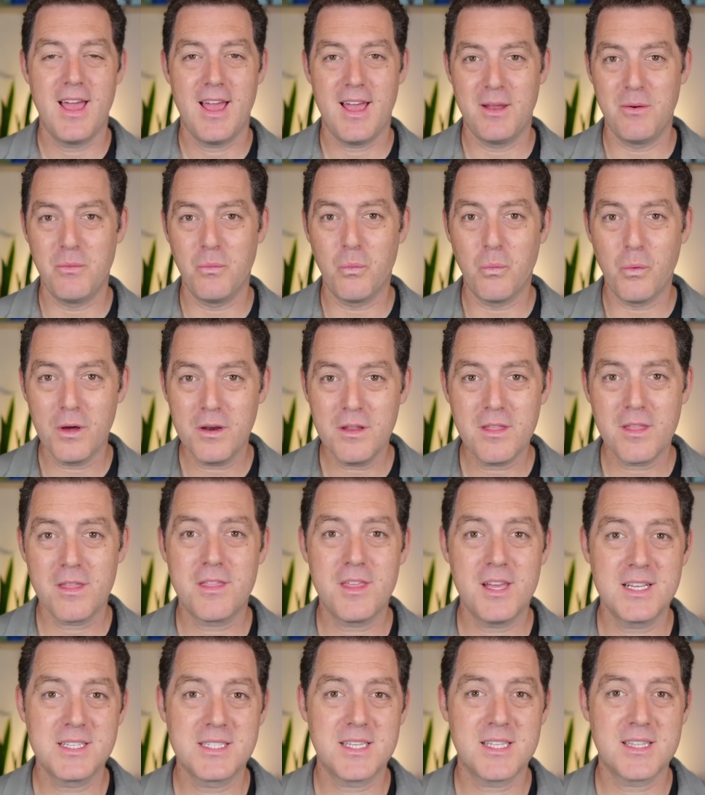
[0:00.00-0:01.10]
And one of the
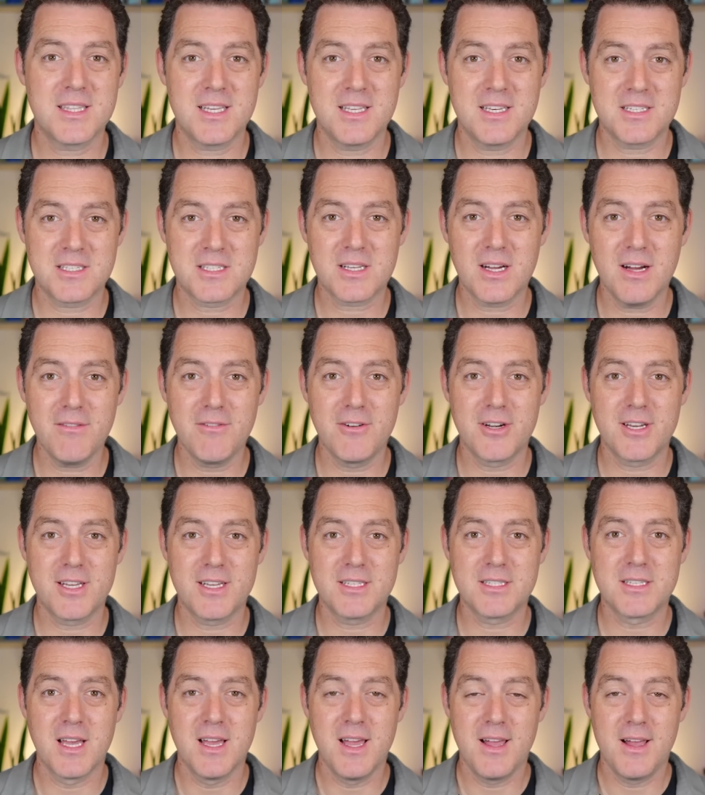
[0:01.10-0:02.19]
things that they discovered
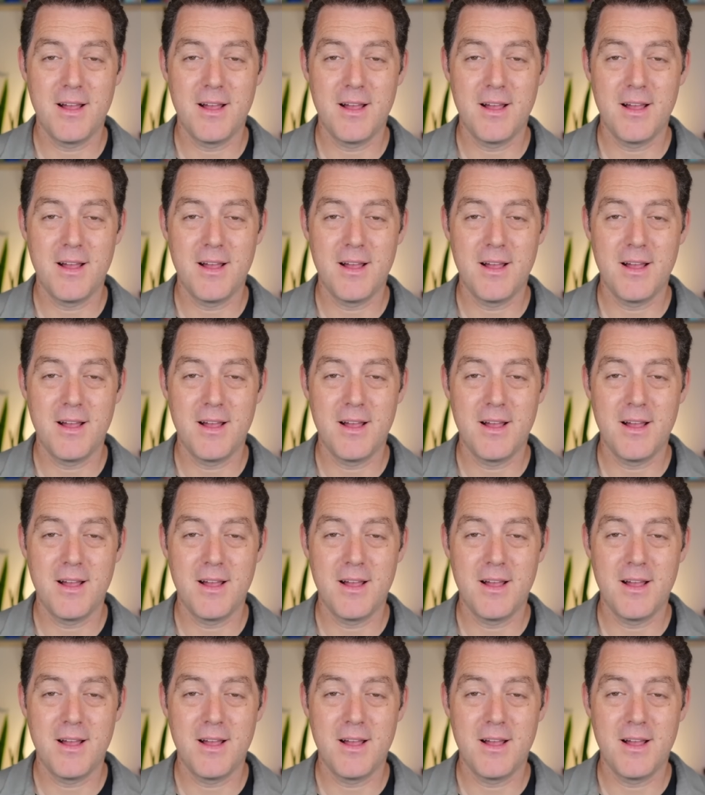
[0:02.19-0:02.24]
is